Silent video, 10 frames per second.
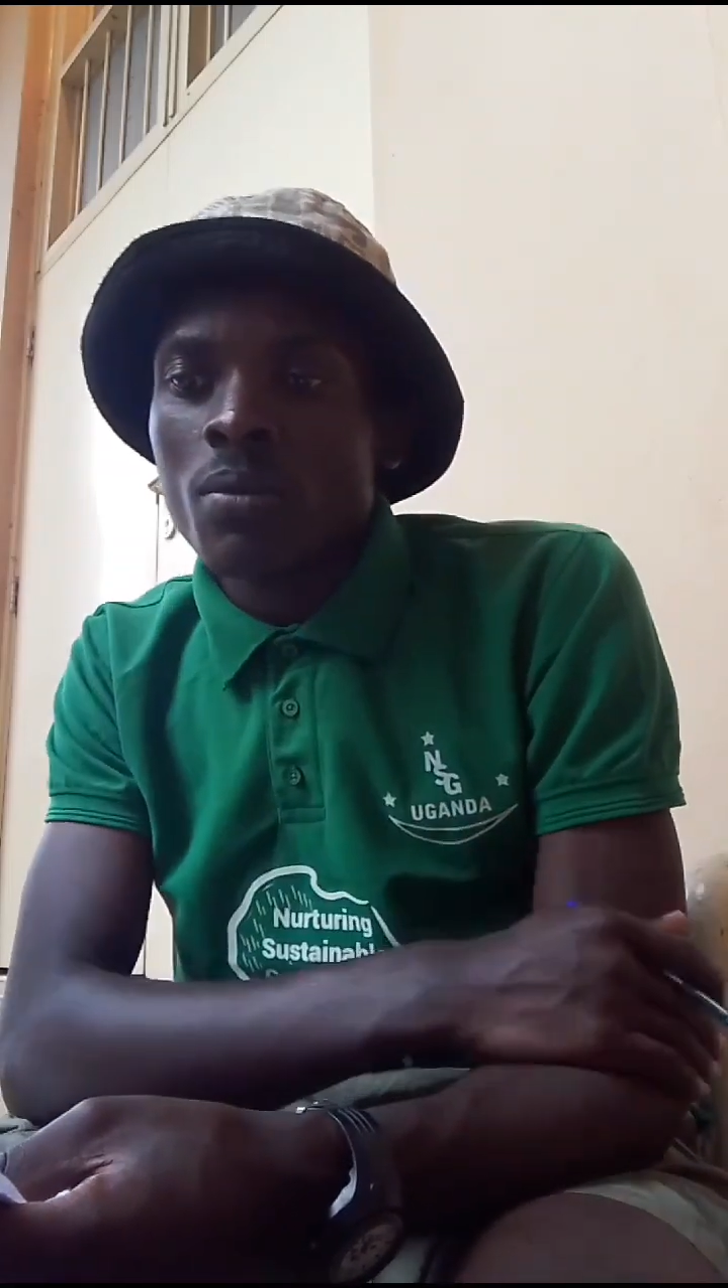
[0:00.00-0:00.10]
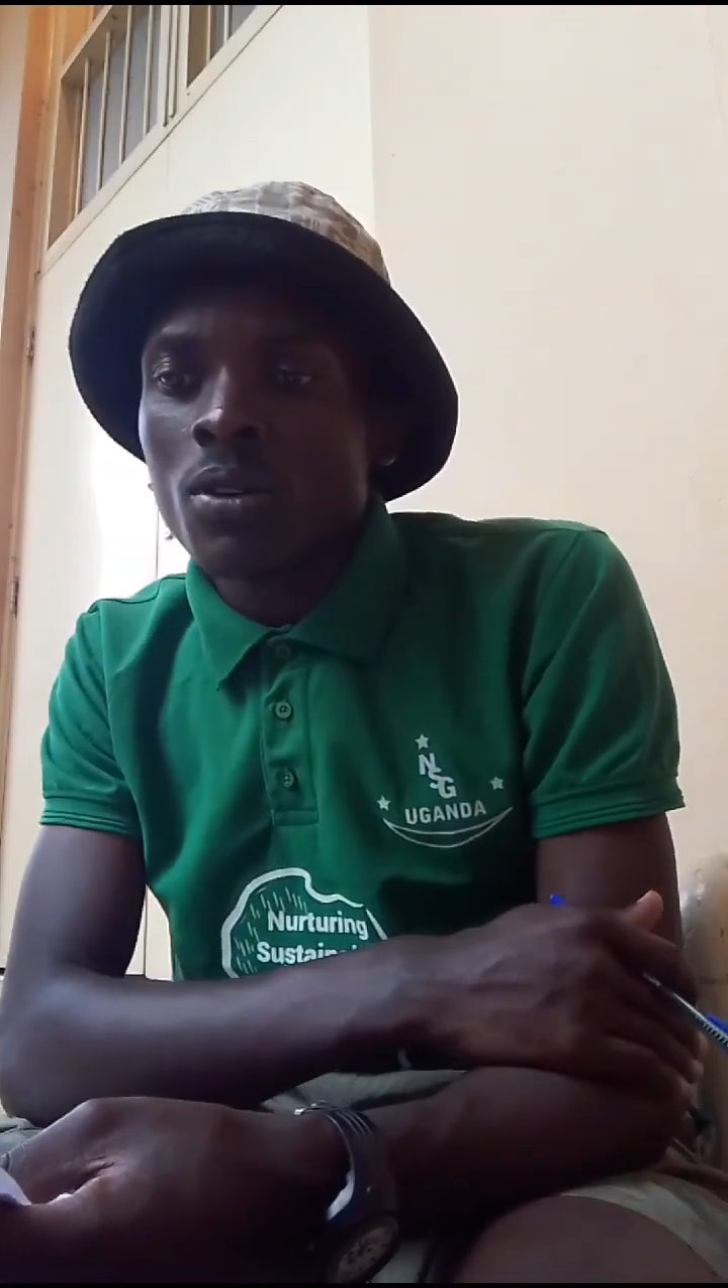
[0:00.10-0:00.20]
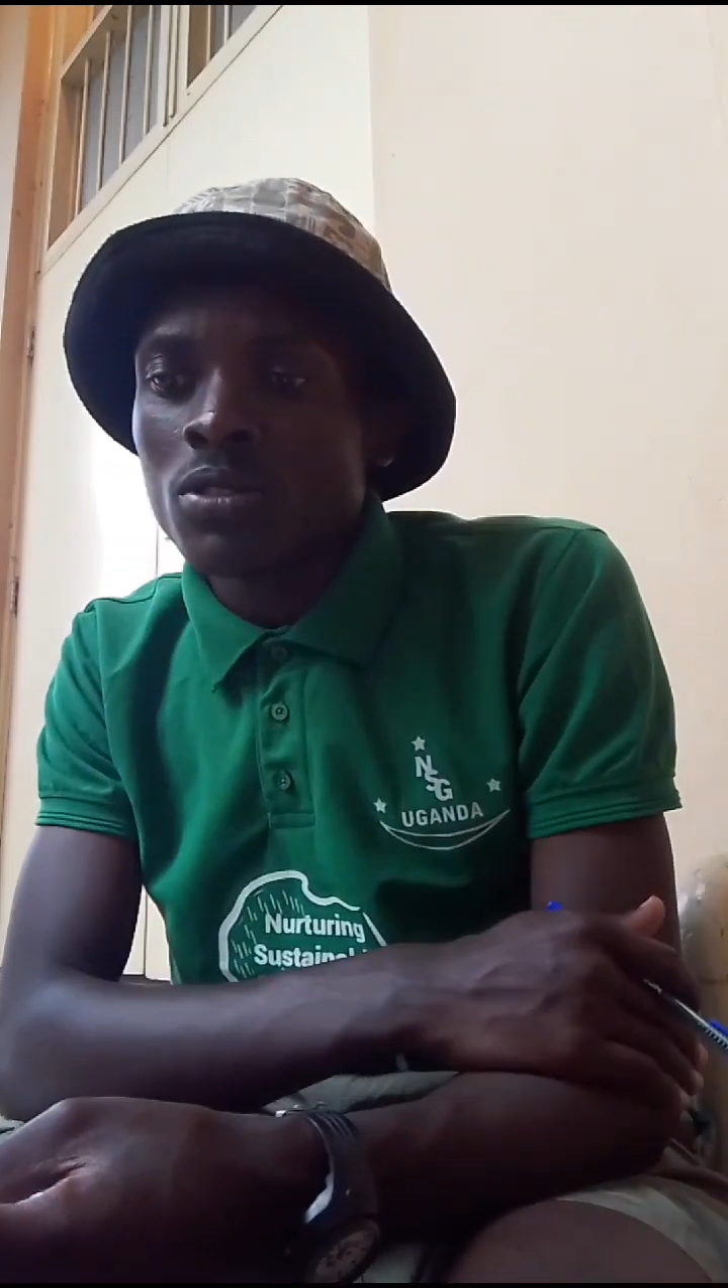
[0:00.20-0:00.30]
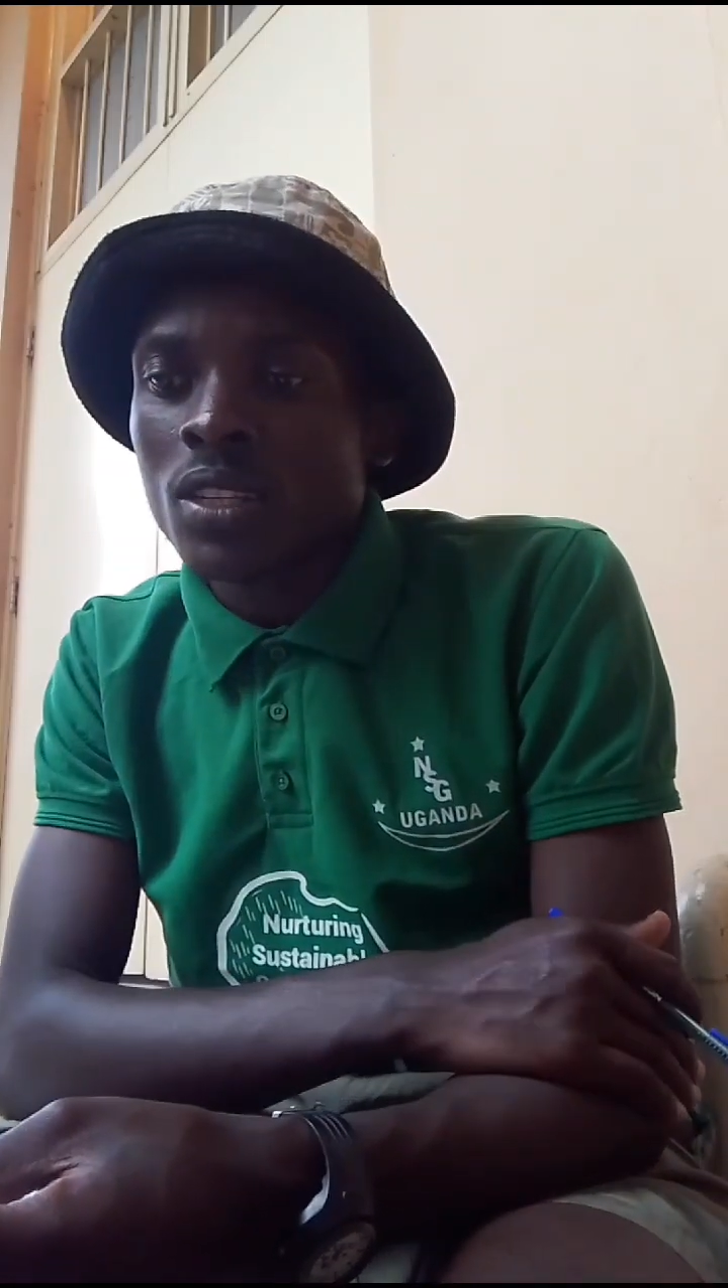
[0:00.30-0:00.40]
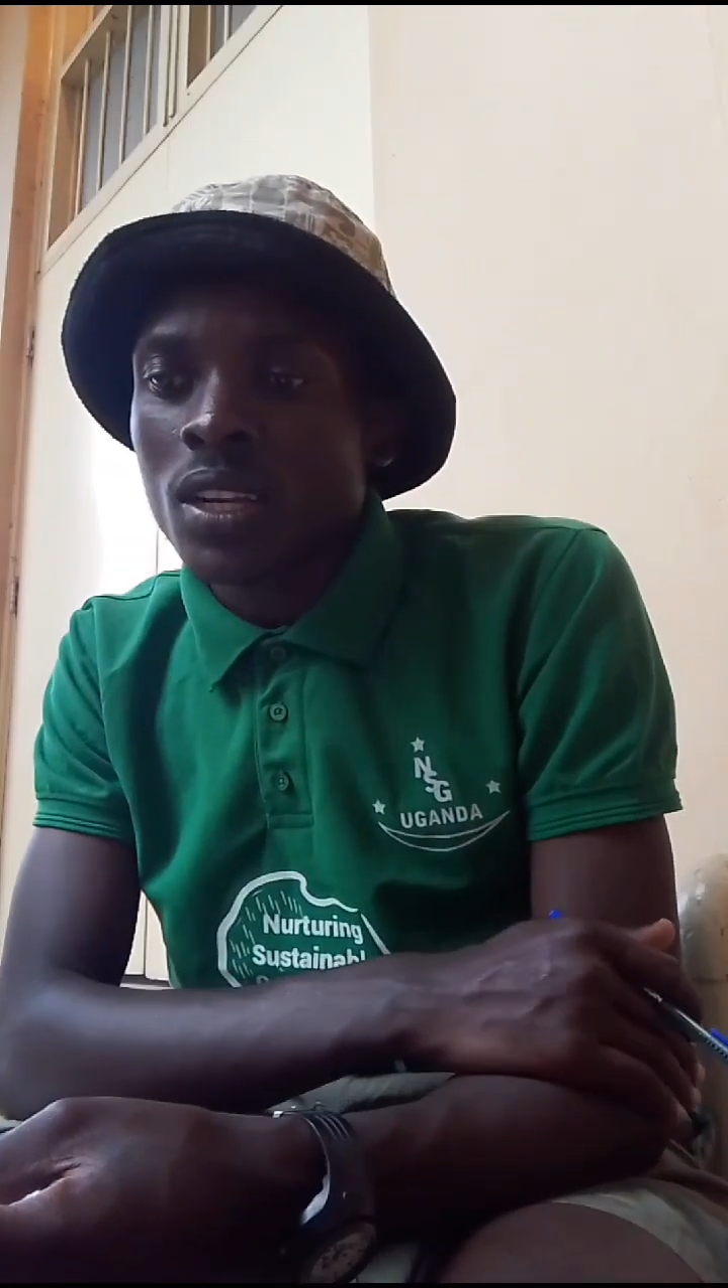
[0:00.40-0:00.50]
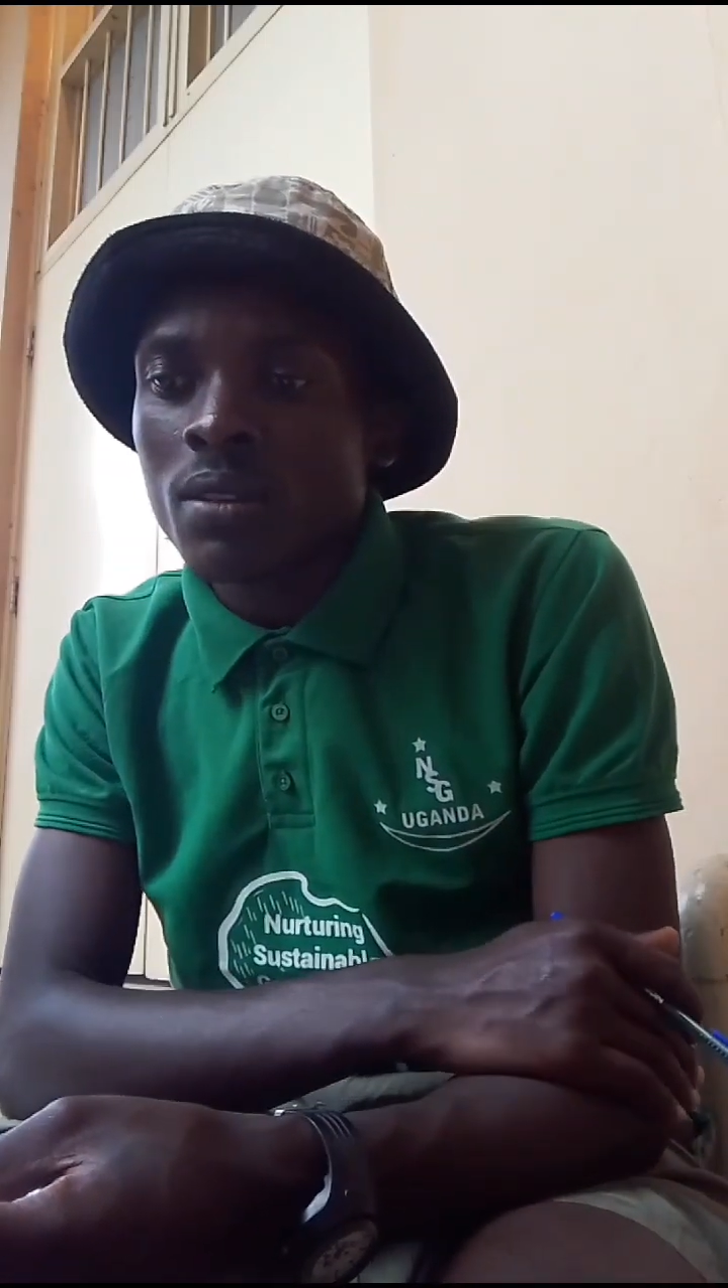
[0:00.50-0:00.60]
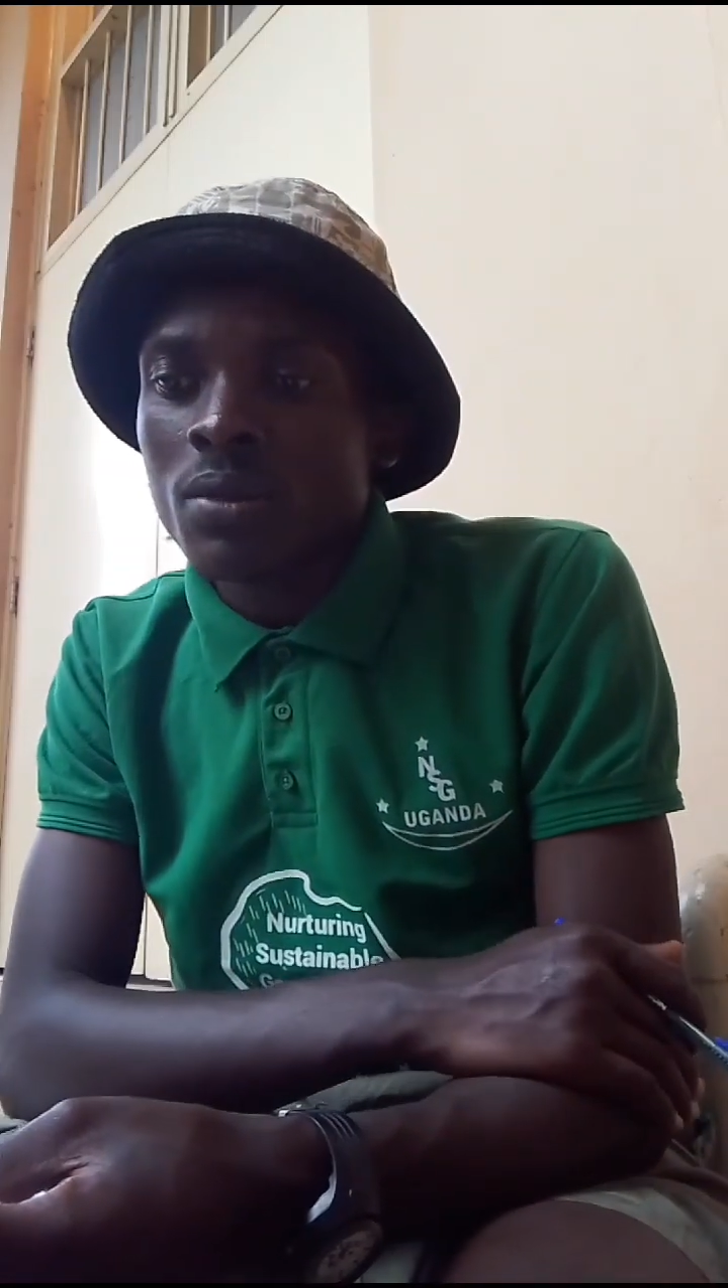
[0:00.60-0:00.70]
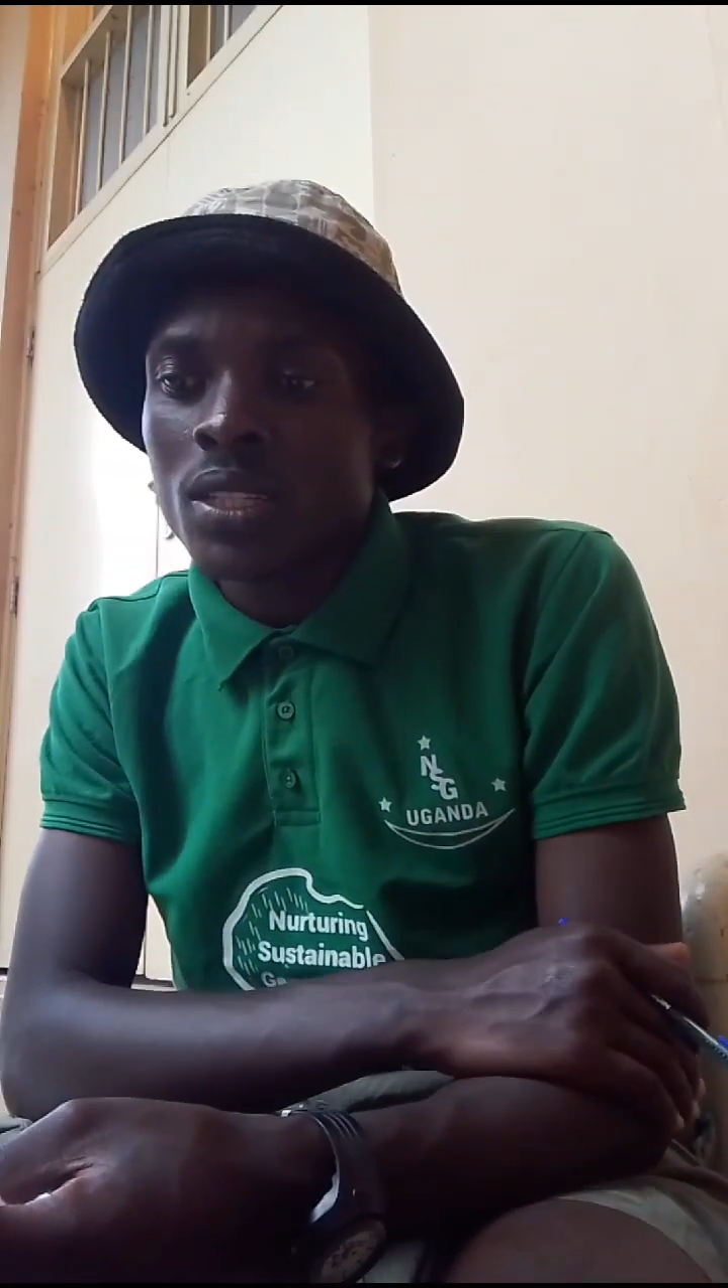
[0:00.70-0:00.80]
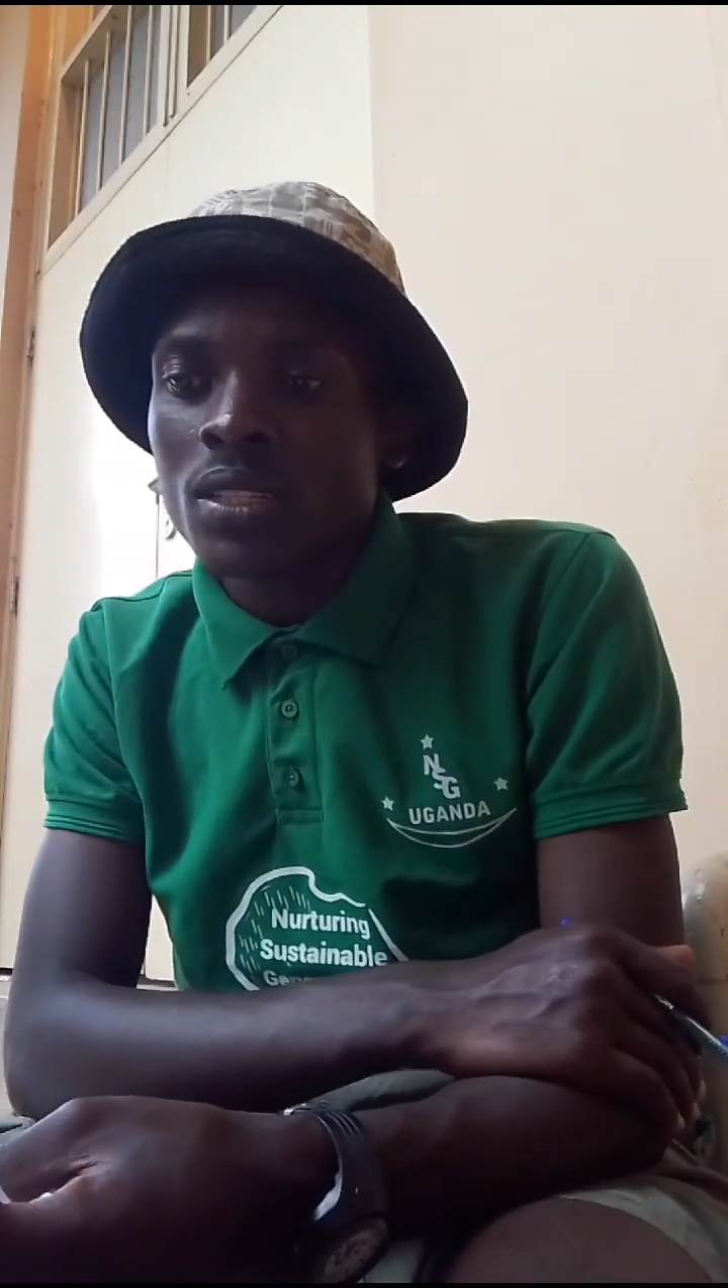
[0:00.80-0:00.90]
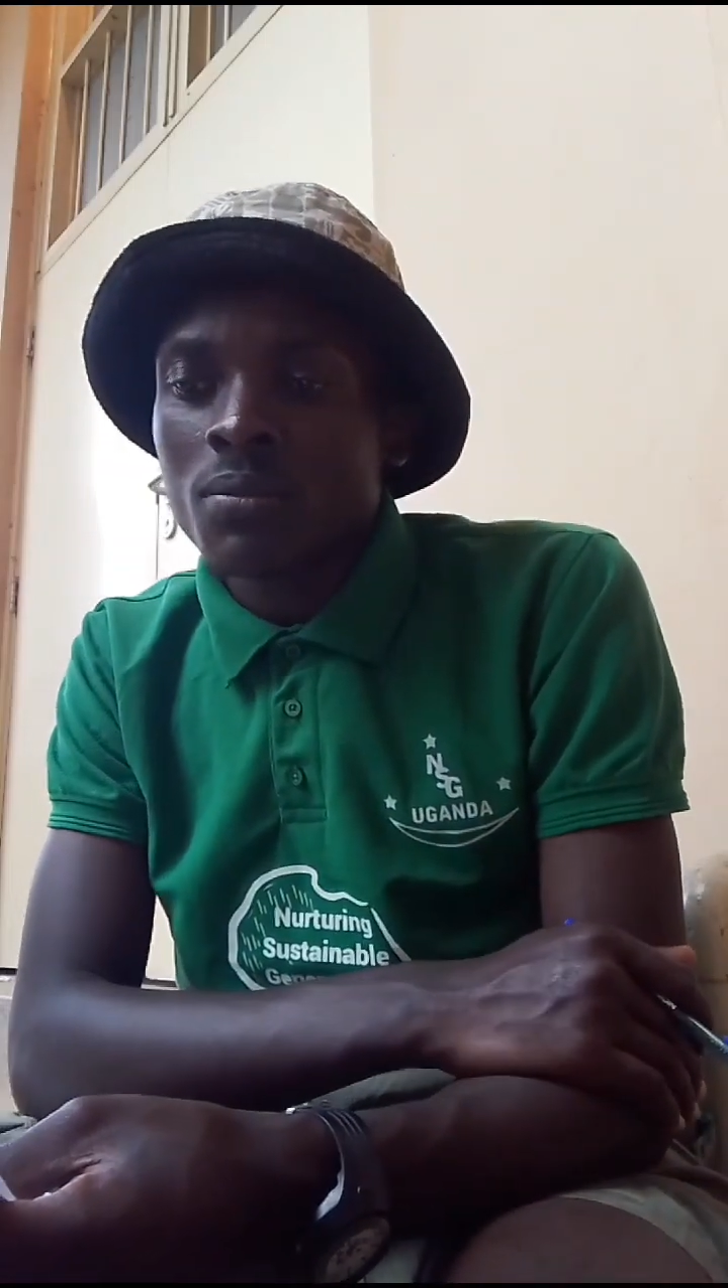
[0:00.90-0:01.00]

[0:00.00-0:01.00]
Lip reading: about climate